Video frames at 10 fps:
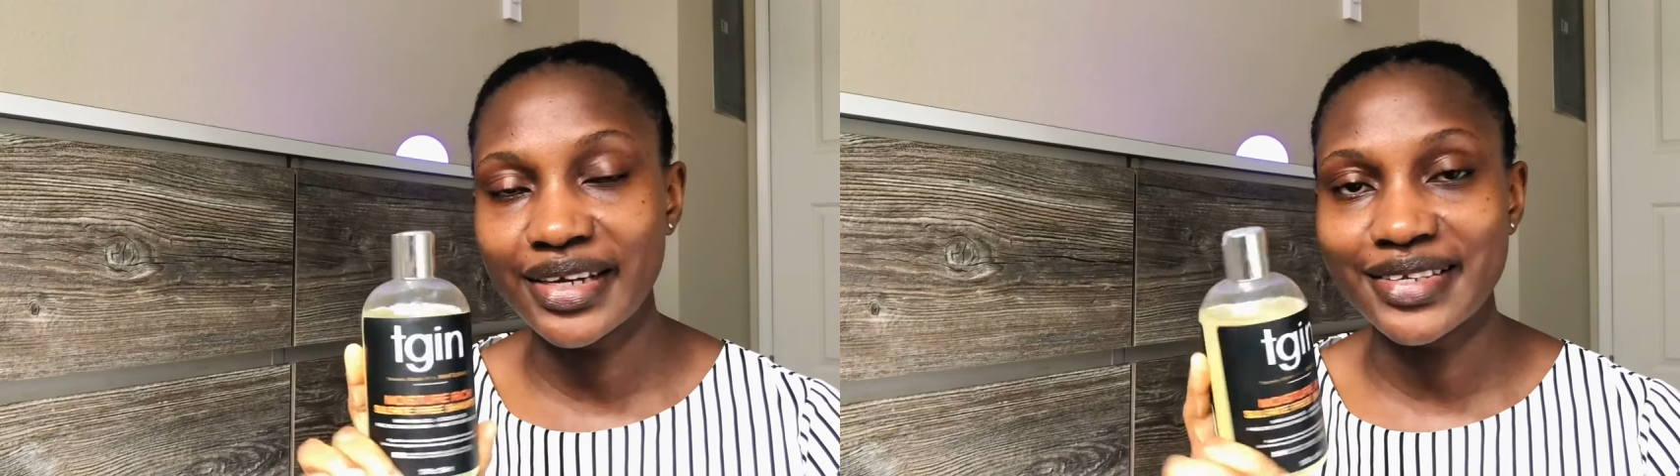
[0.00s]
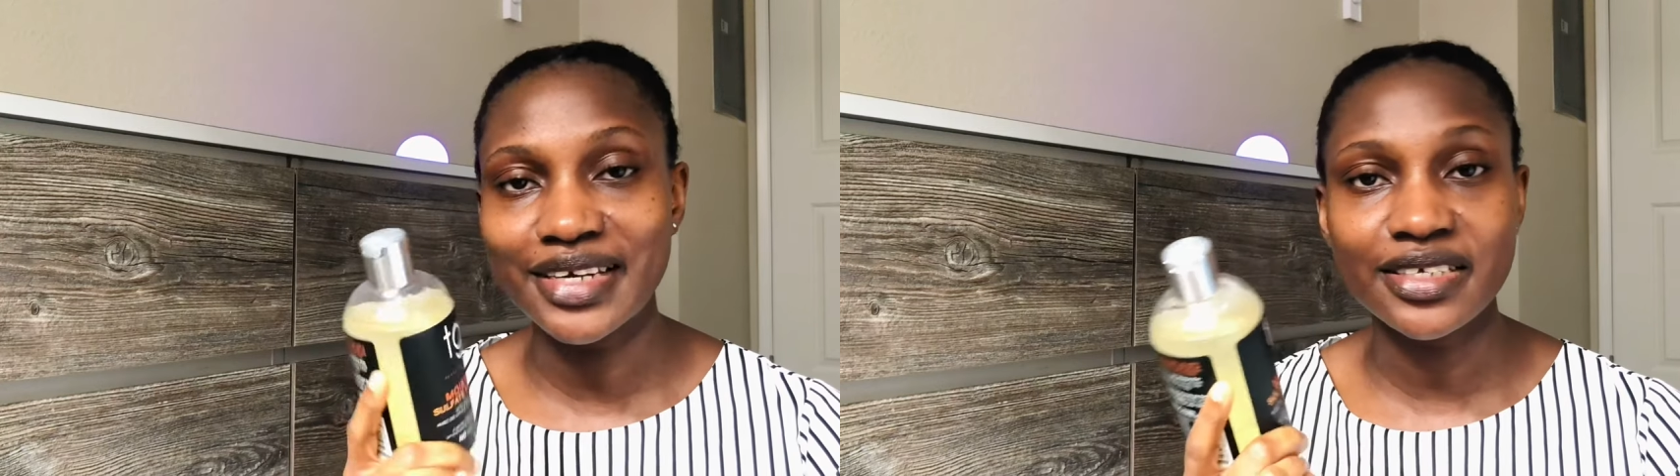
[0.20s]

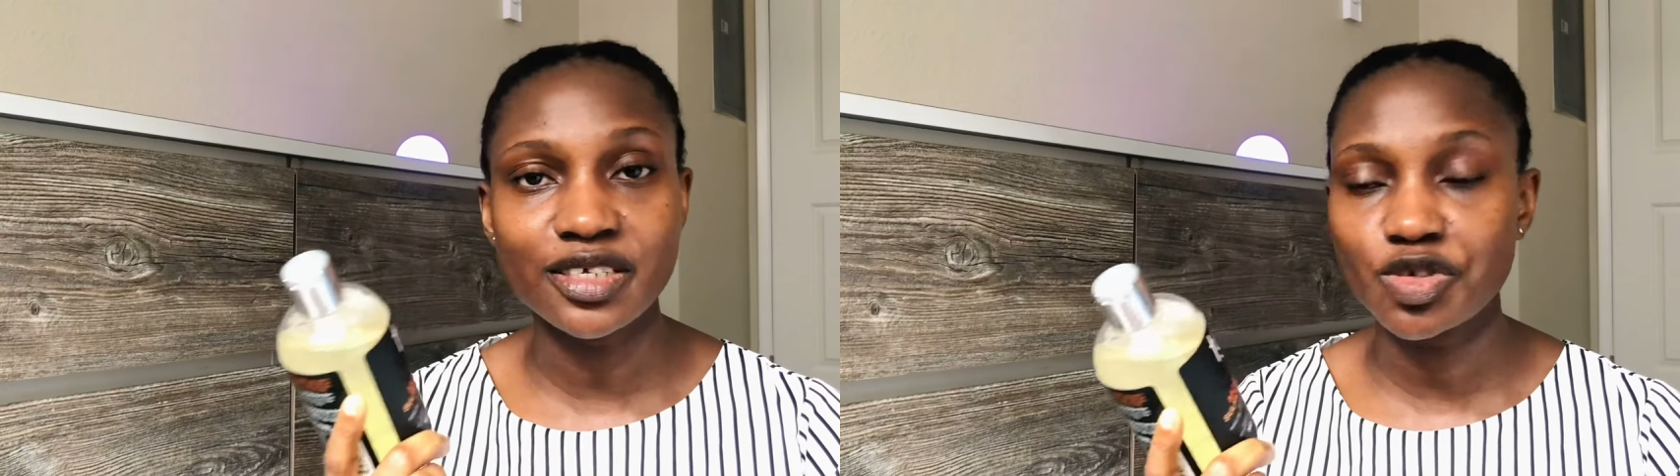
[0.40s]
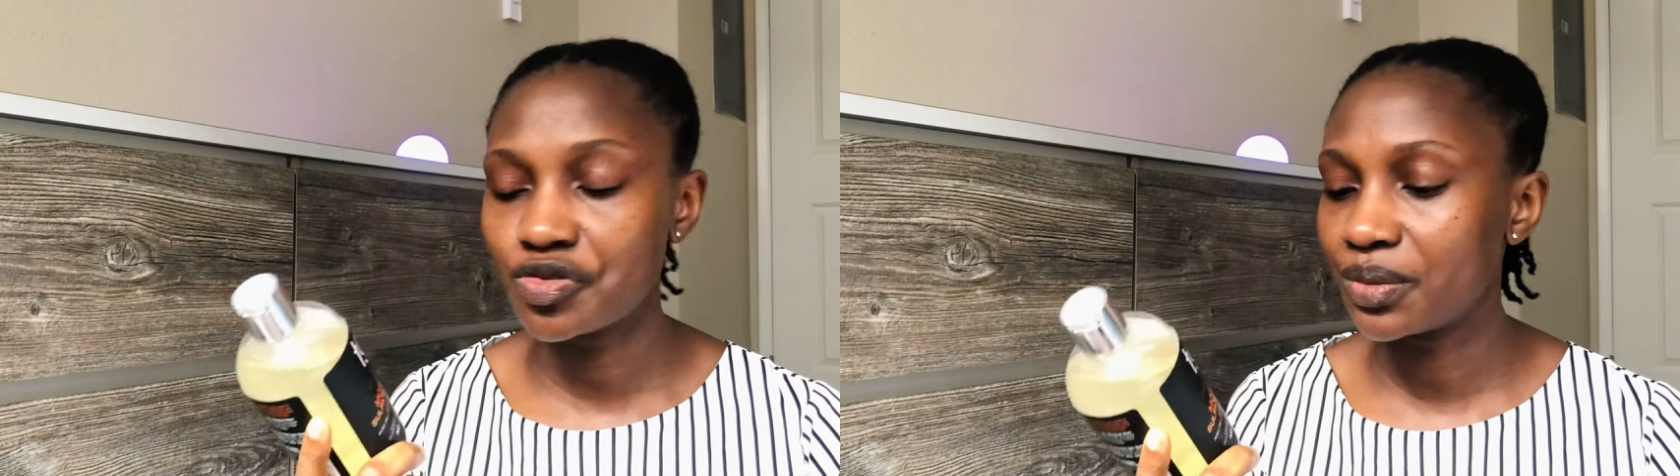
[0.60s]
It
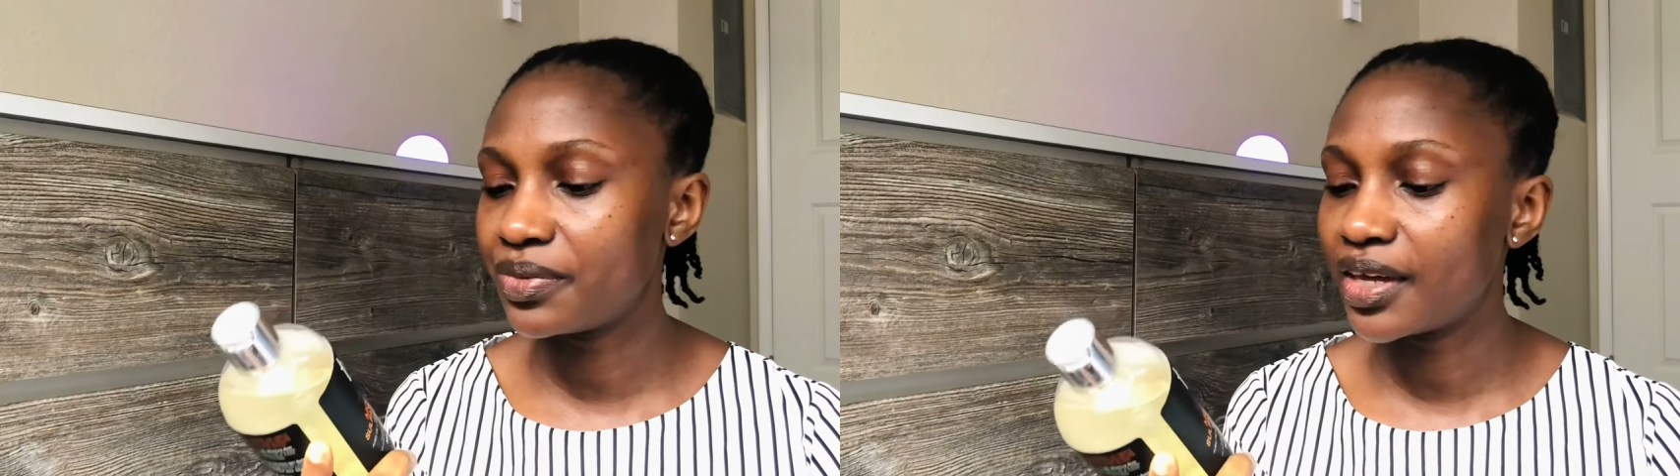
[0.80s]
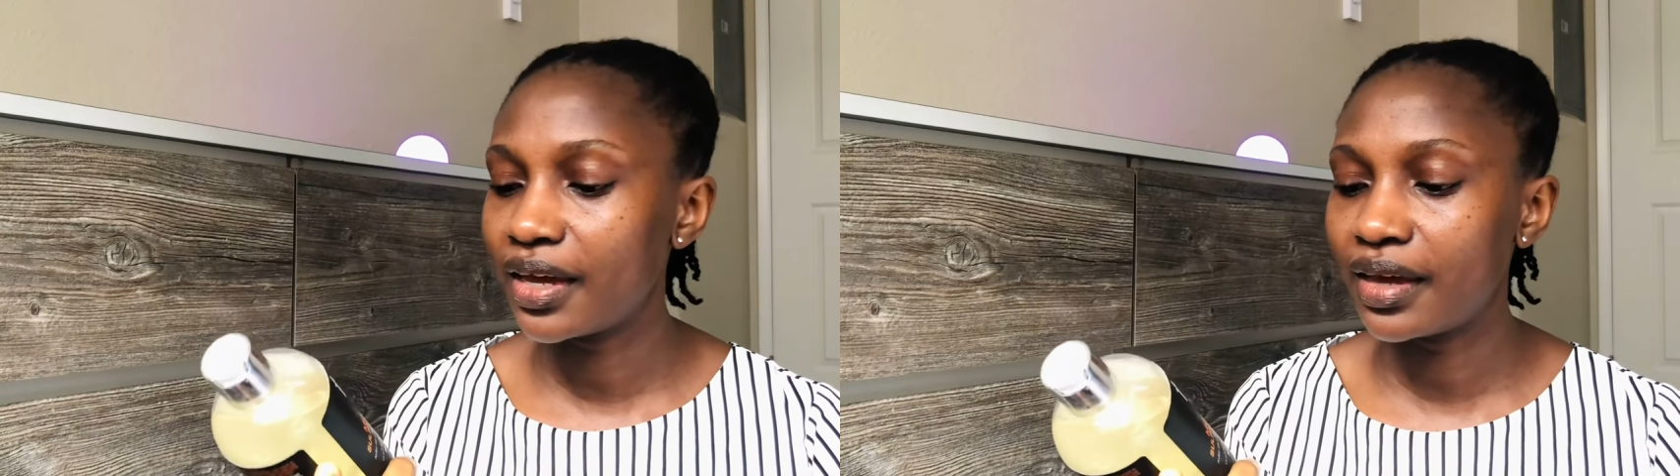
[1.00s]
doesn't
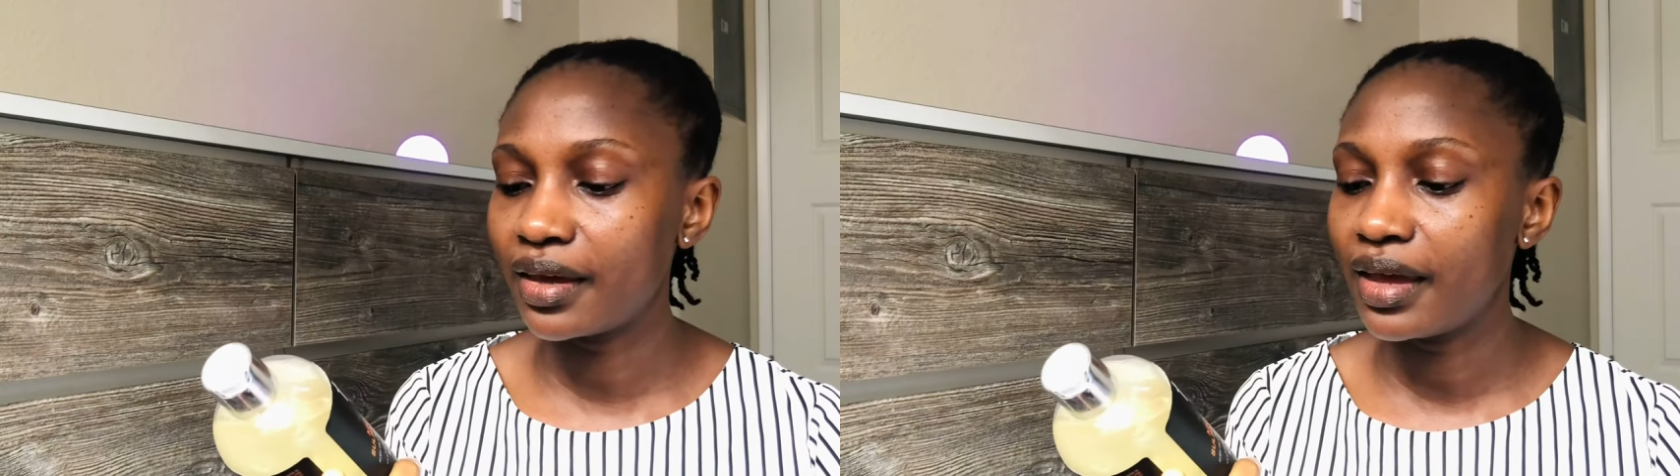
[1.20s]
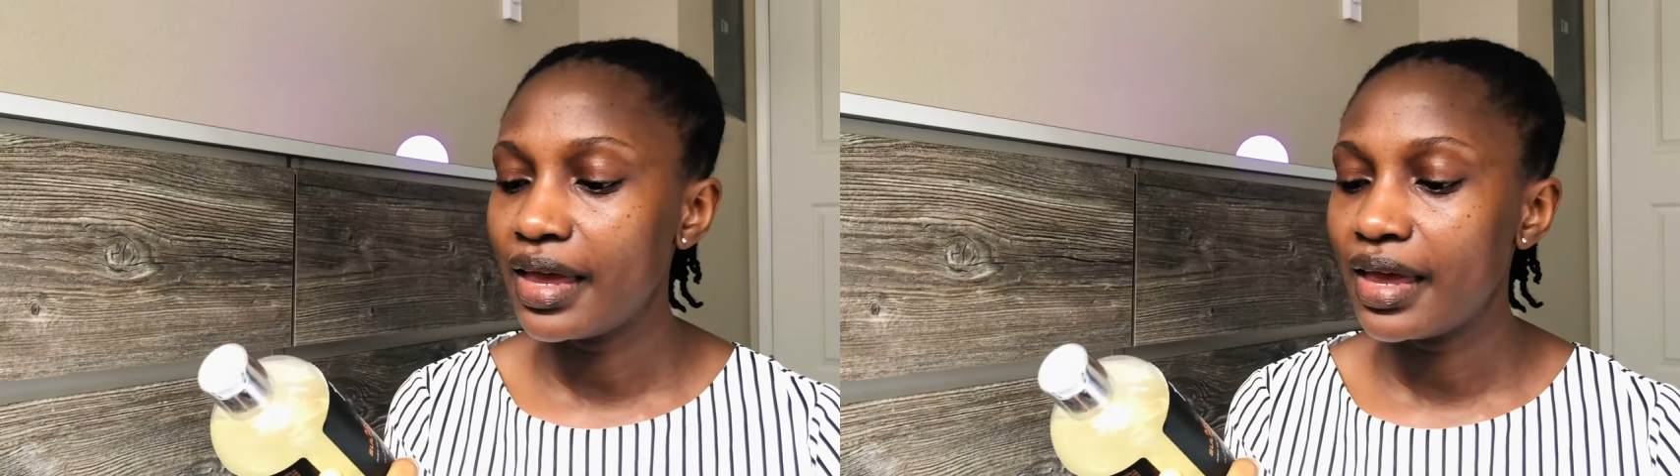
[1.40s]
strip the hair.